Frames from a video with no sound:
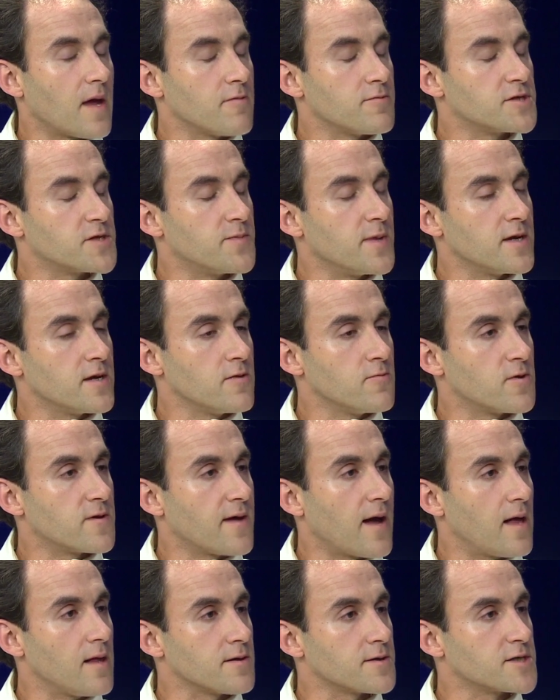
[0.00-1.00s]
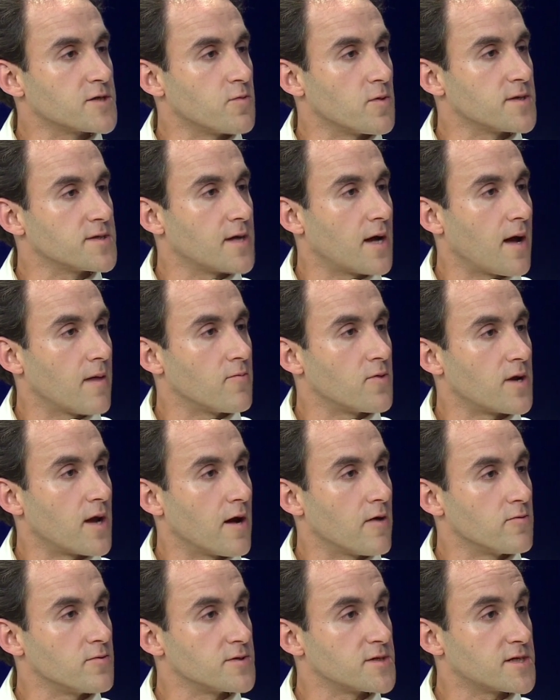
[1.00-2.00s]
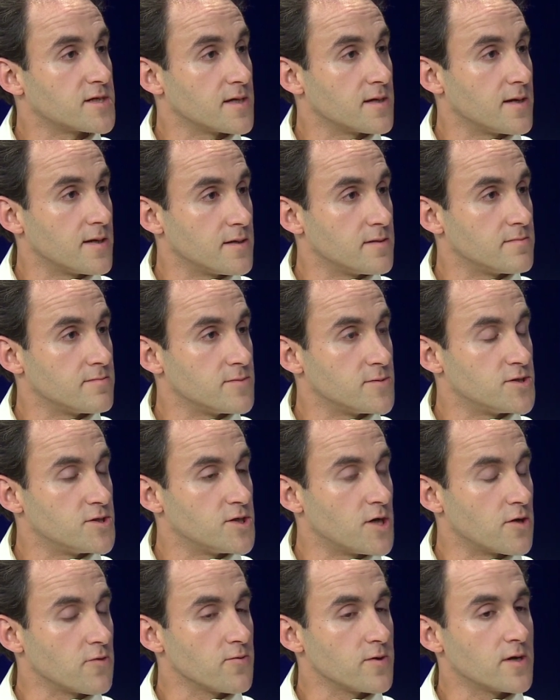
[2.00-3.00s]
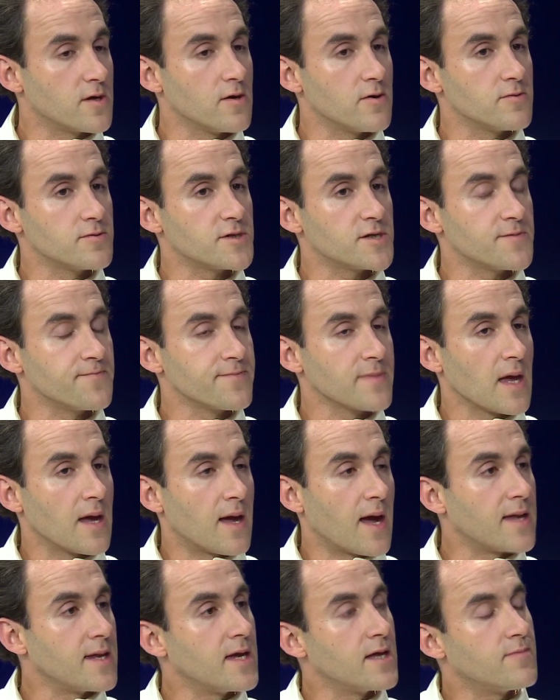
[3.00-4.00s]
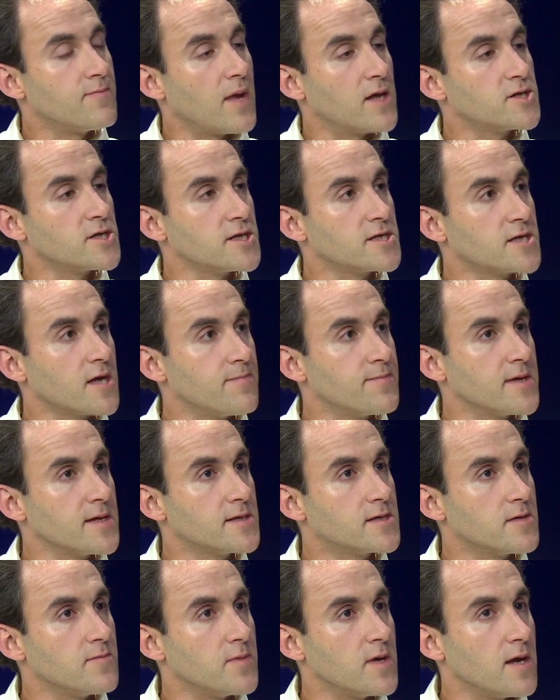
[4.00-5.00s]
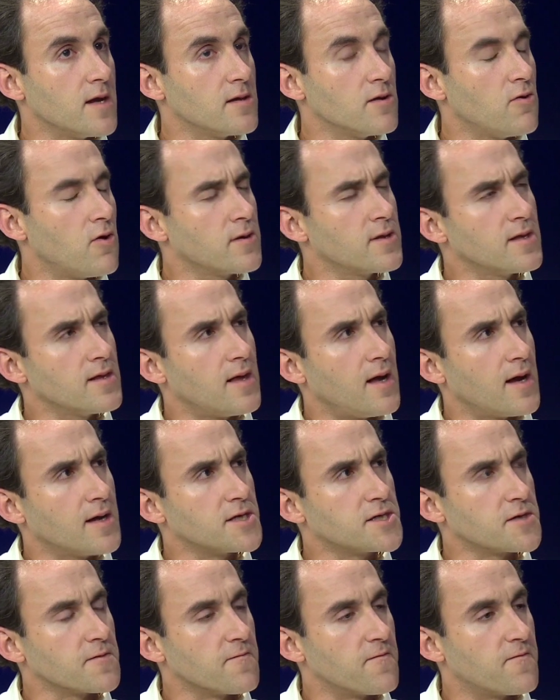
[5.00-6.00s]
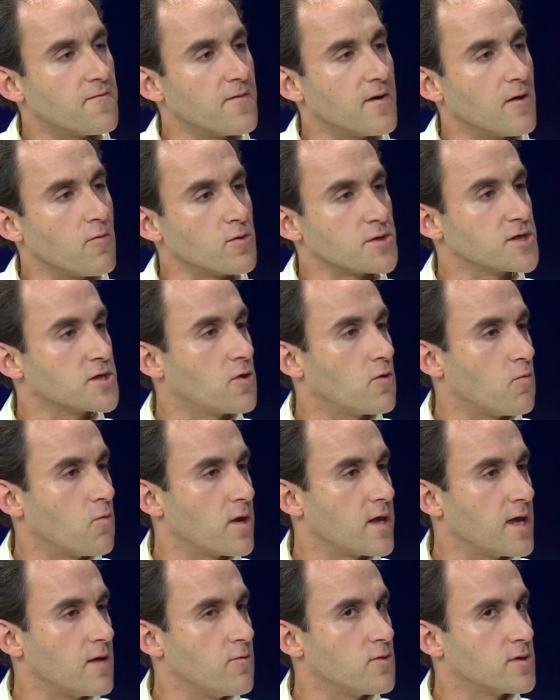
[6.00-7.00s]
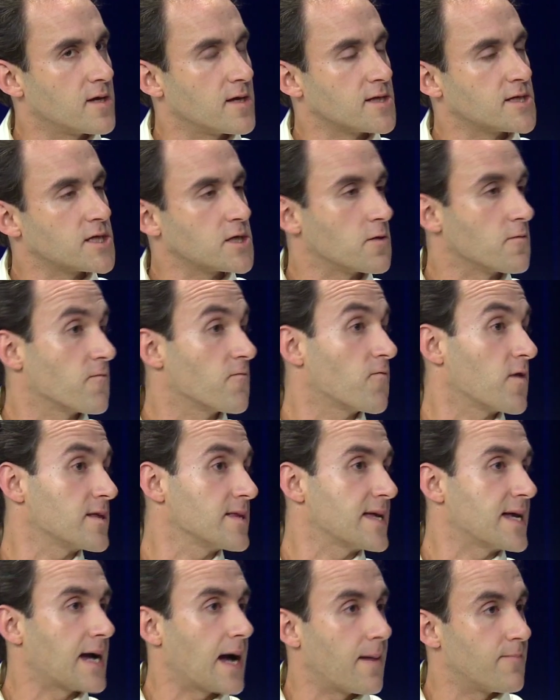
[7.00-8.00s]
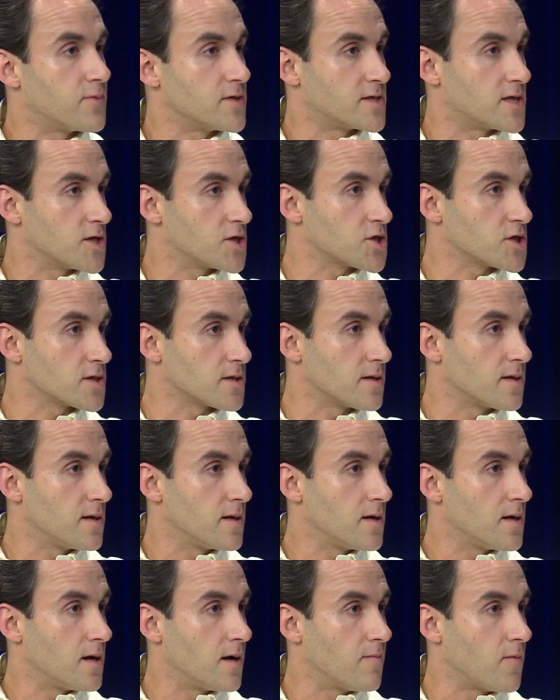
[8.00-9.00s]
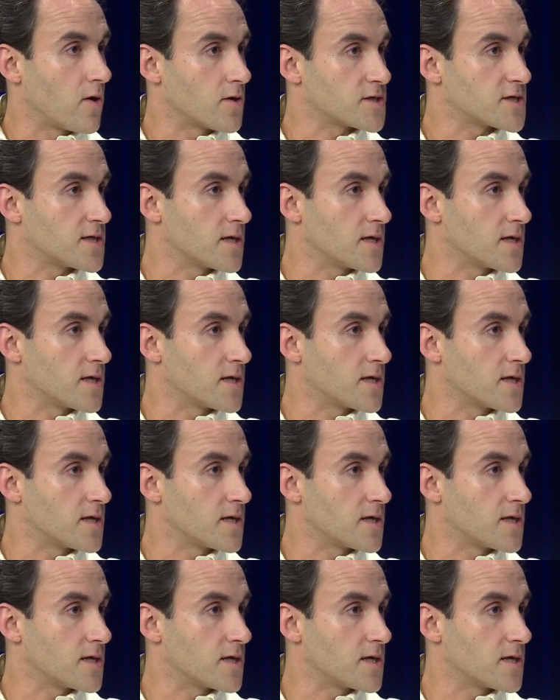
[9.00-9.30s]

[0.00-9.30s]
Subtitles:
was speaking with Alex one time when I was in Generico's, and he had mentioned something to me along the lines of what he would consider friendly competition amongst